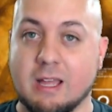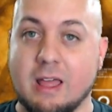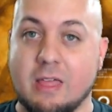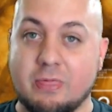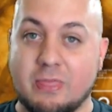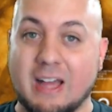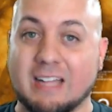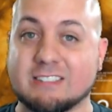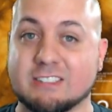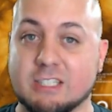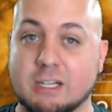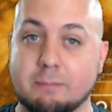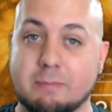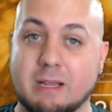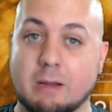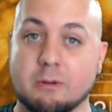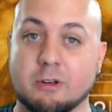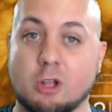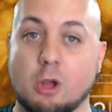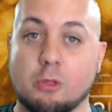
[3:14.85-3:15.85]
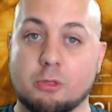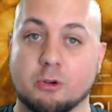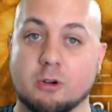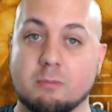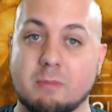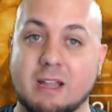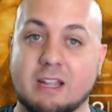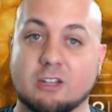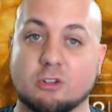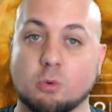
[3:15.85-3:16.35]
That's going to be able to go through and
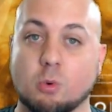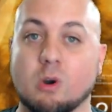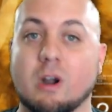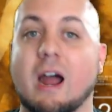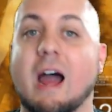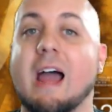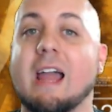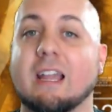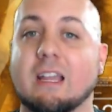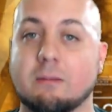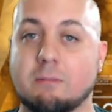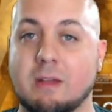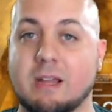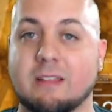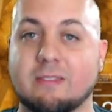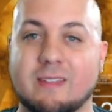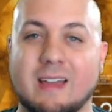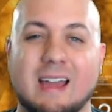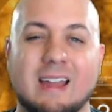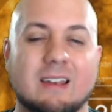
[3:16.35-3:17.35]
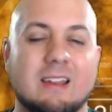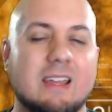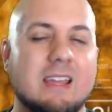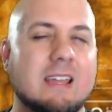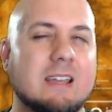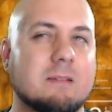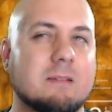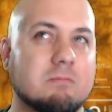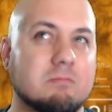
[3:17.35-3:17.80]
make it to where I can make that in